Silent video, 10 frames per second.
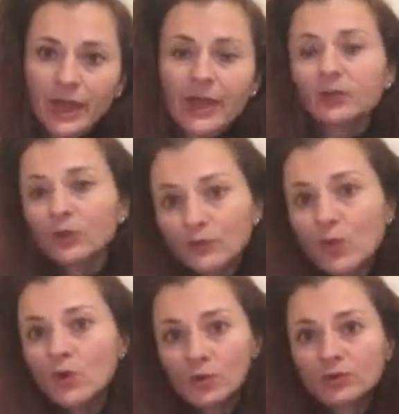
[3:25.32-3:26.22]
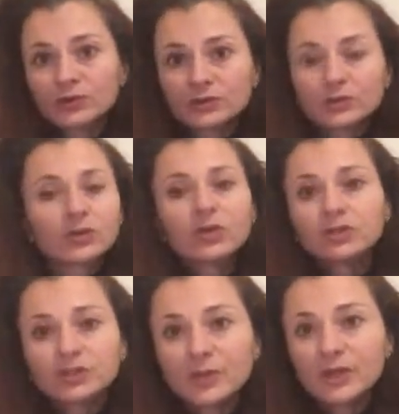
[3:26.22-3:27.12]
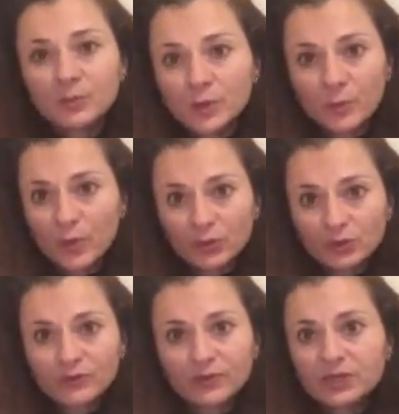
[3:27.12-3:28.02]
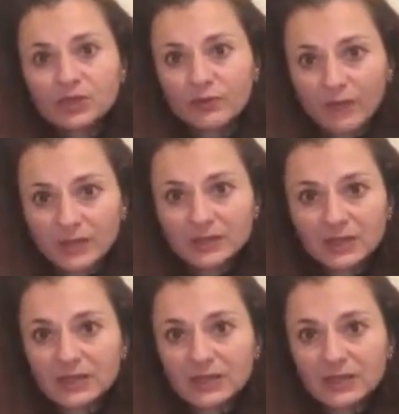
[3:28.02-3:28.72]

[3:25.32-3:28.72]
And of course, the ultimate purpose of each of us